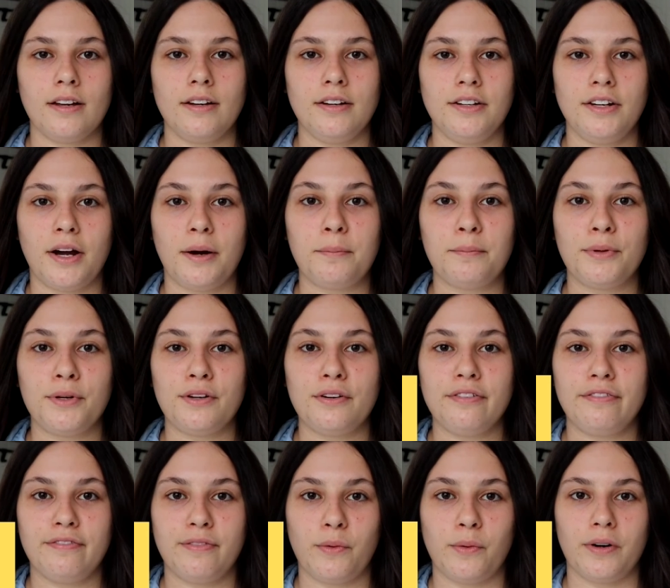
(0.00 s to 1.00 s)
Number
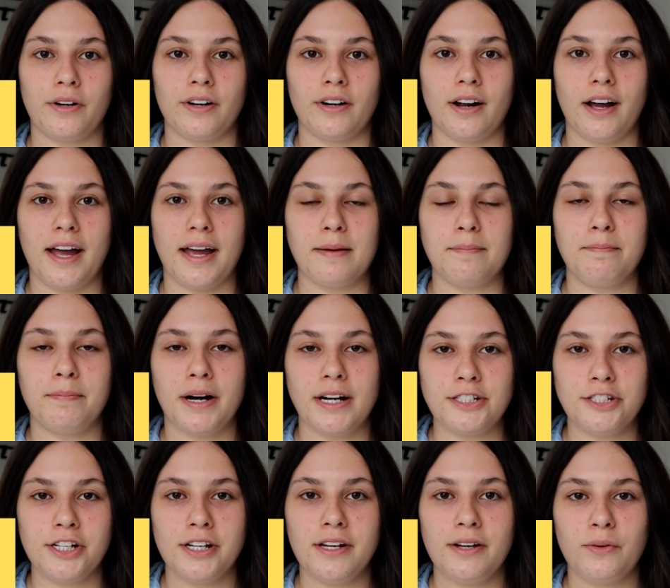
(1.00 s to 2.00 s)
four, a
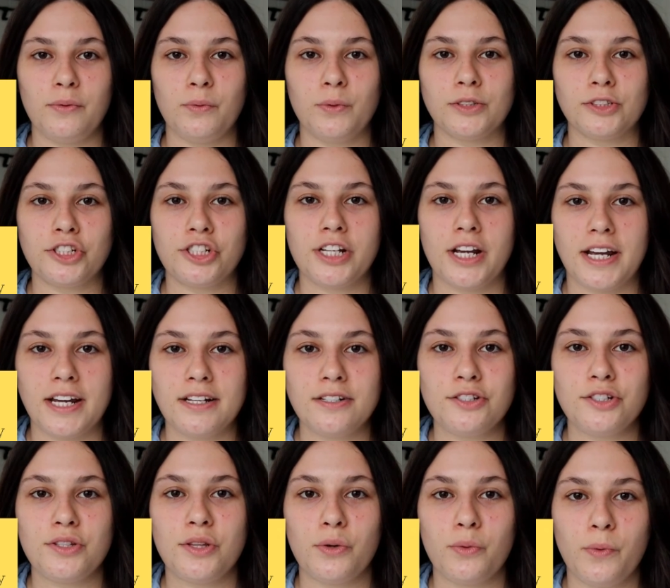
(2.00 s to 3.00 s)
budget will
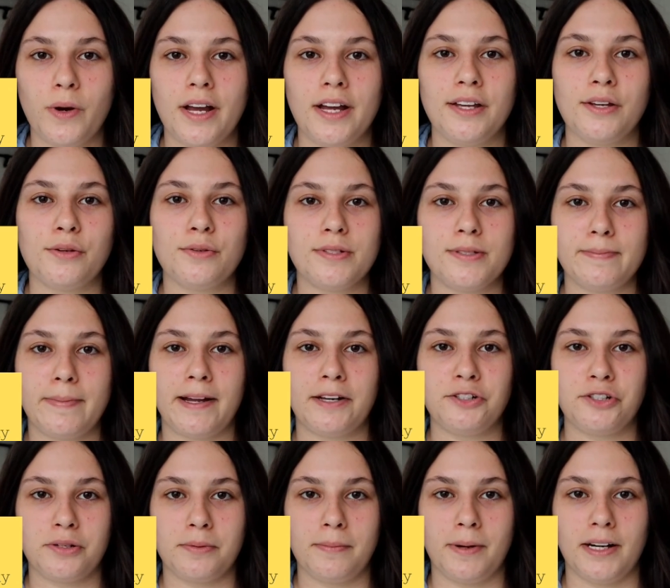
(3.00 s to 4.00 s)
change the way you
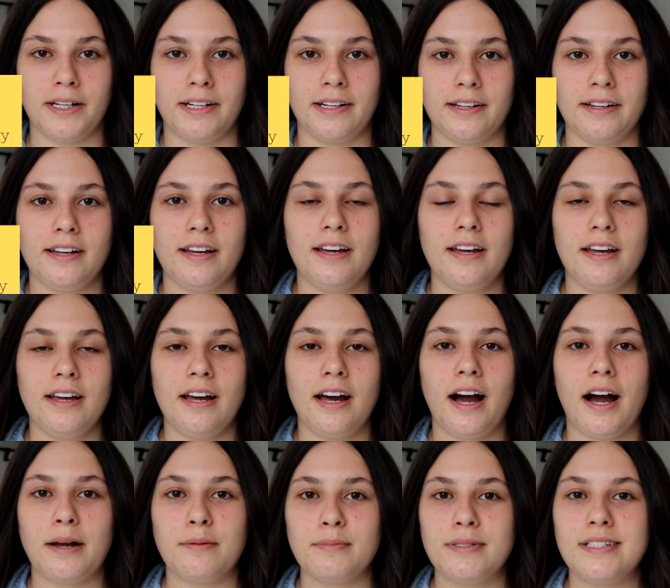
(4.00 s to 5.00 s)
spend your money
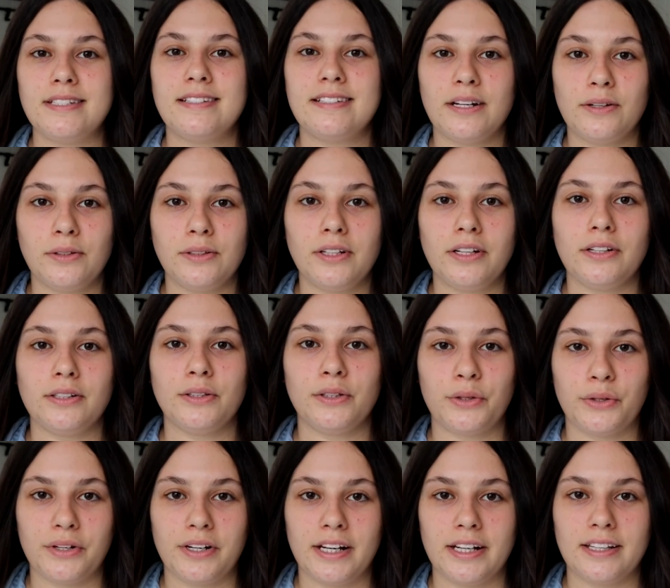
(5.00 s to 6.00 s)
I'm still
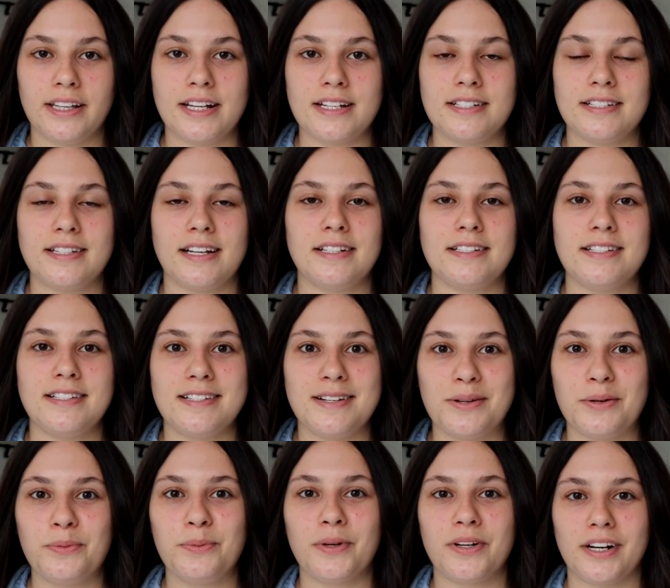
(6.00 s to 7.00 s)
learning this and
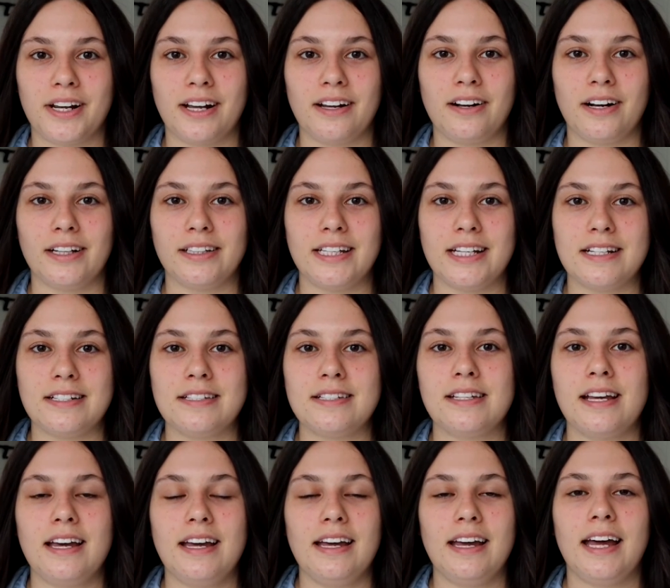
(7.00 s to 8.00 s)
still working on
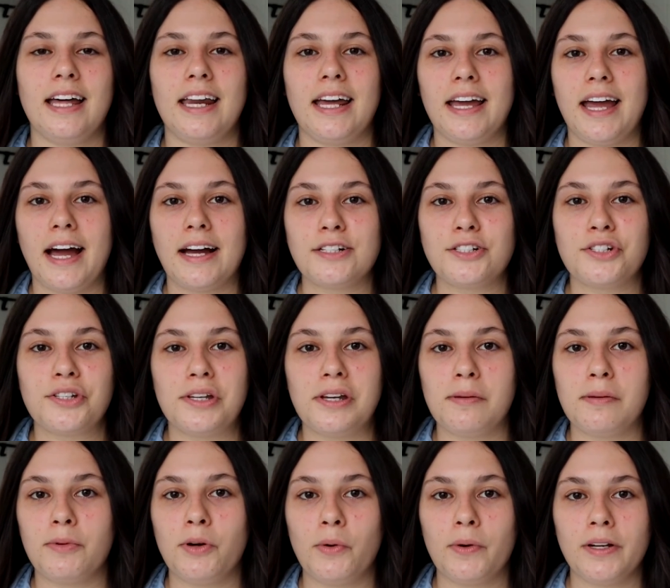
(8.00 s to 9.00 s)
this. And I actually
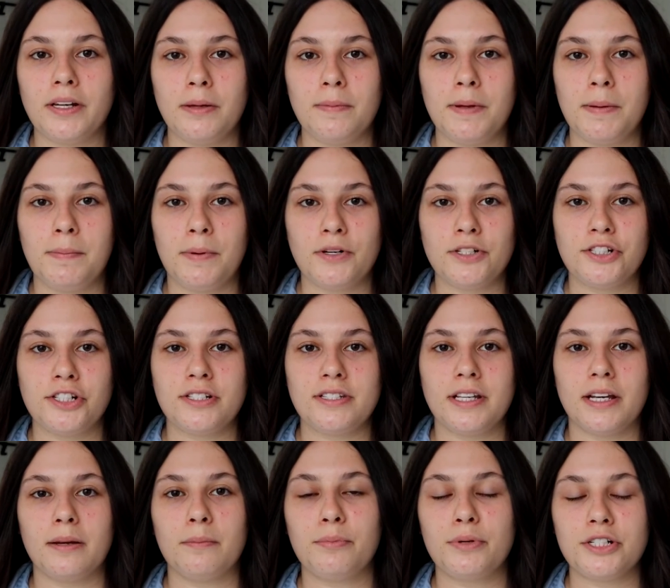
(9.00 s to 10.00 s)
am going to be
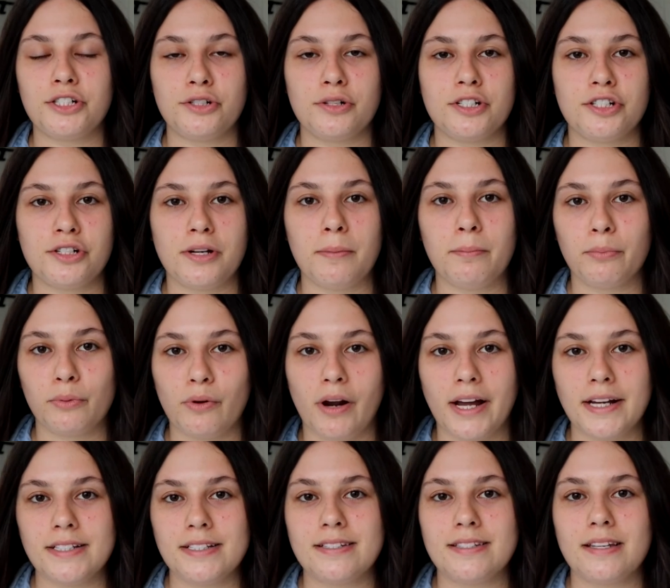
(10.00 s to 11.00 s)
purchasing Patricia
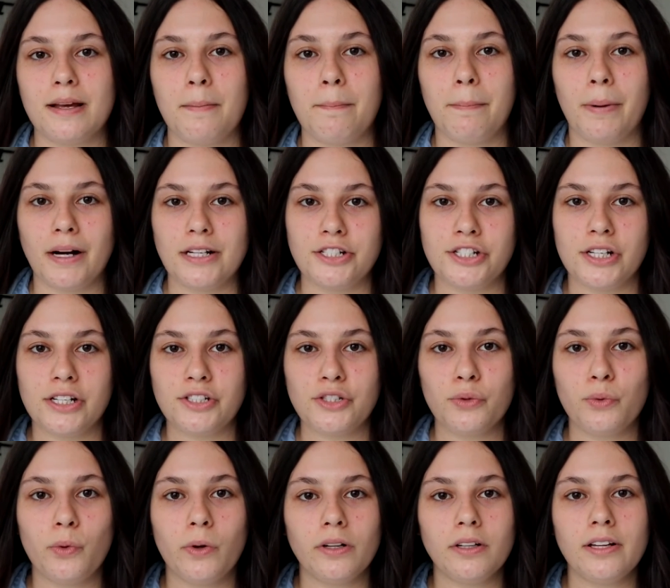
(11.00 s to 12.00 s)
Bright's budget
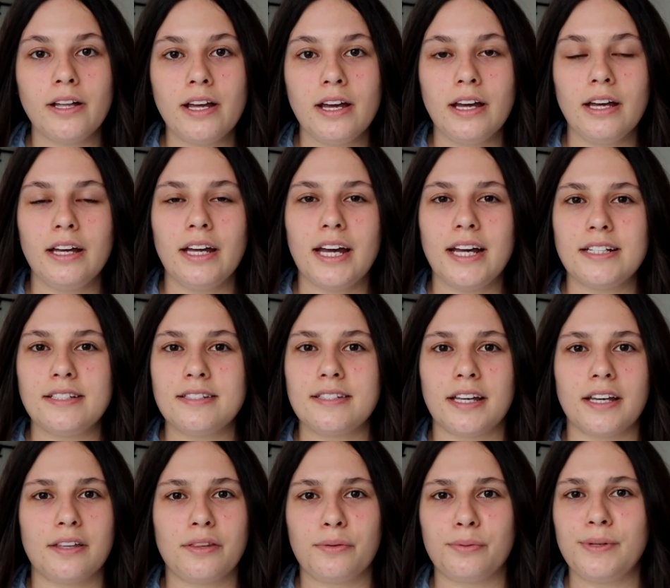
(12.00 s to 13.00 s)
tool. It's
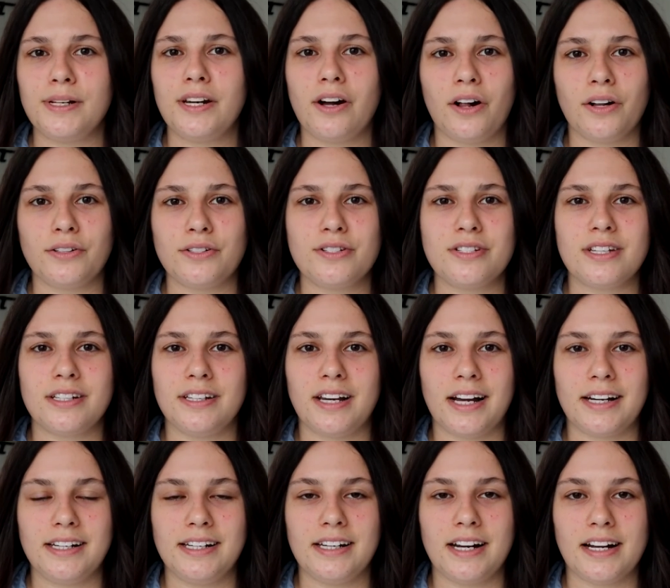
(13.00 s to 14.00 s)
like
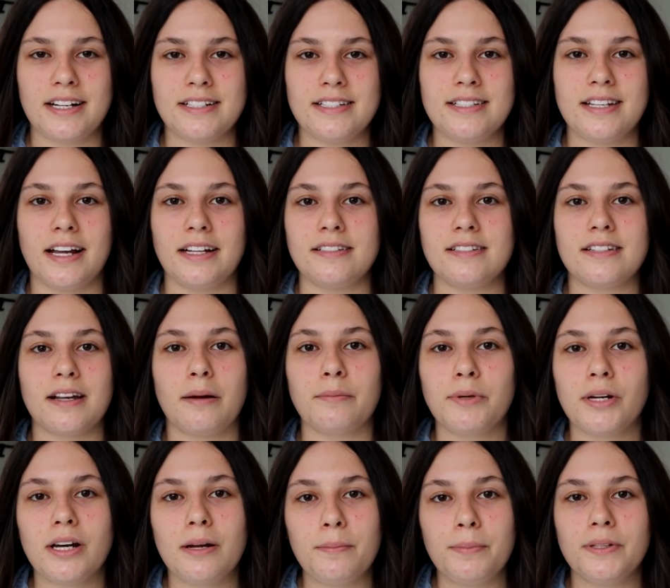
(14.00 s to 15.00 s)
$3.99. I'm
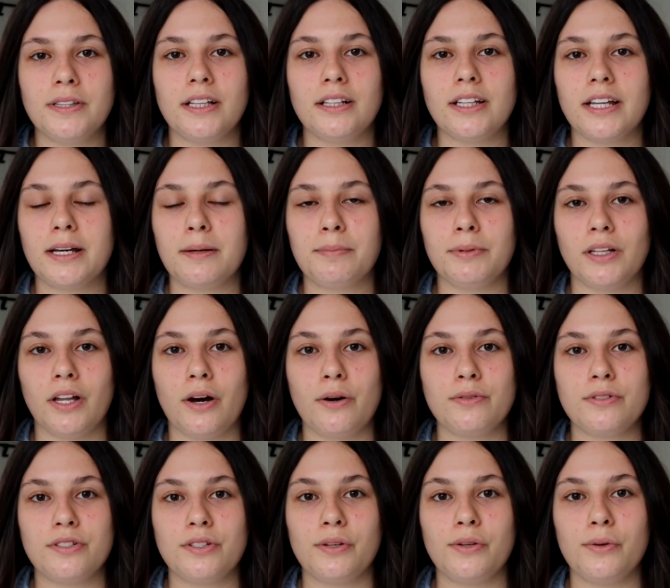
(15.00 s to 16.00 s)
gonna put the link below
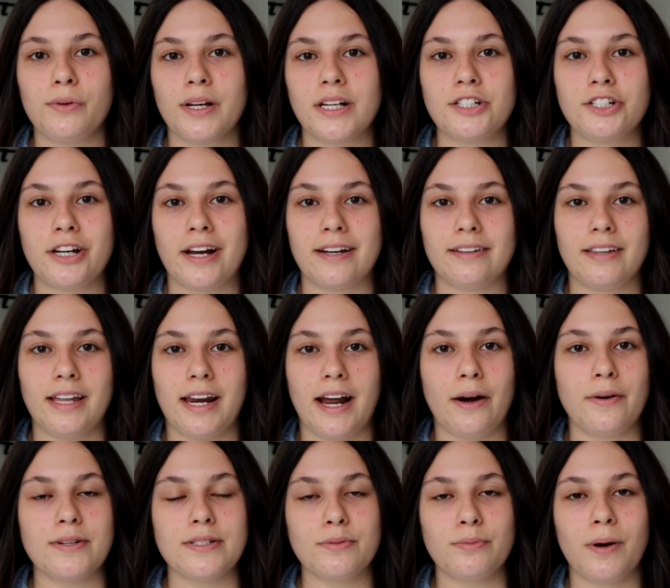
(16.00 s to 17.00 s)
so you can check that
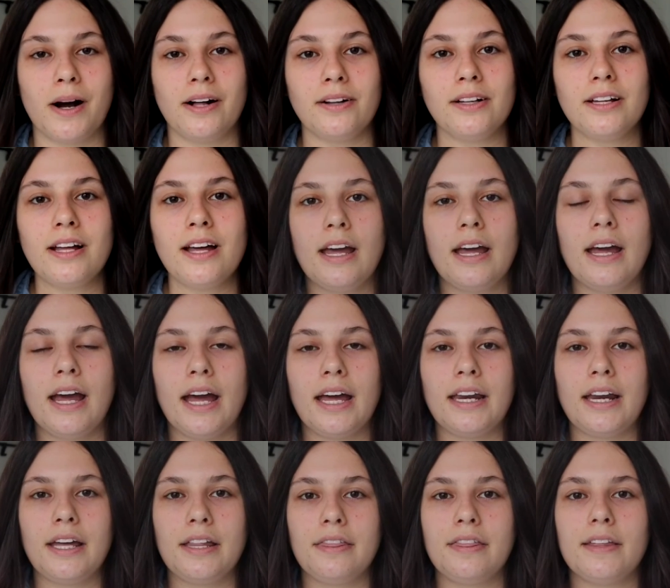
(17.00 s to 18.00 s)
out as well.
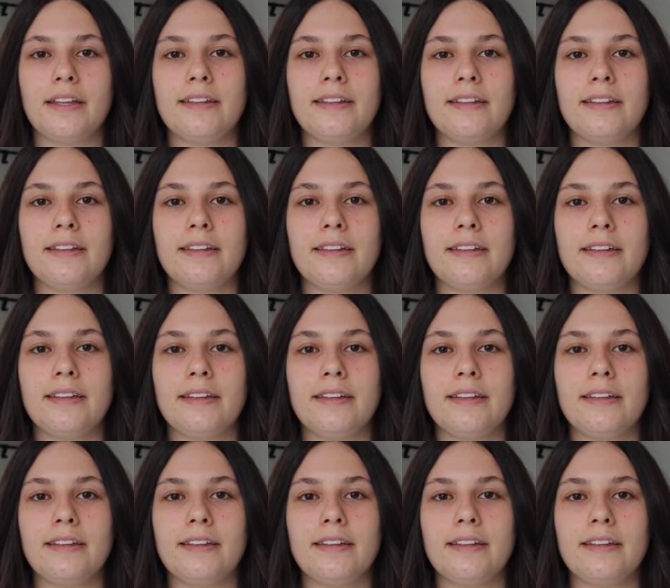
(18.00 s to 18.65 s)
And I think hmm.